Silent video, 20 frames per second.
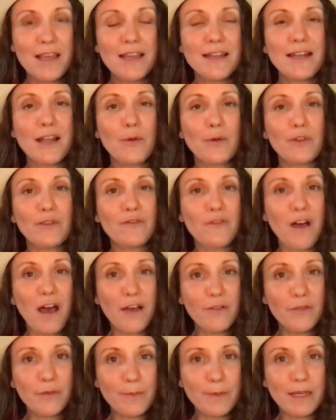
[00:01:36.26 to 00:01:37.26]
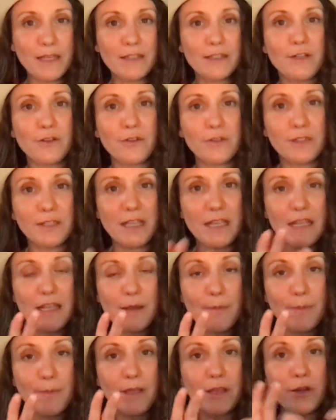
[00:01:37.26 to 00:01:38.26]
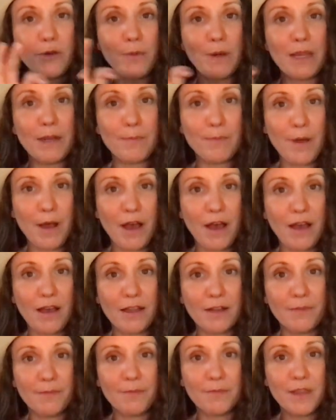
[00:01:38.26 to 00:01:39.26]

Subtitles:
Now, with fava beans, you'll see a big green pod,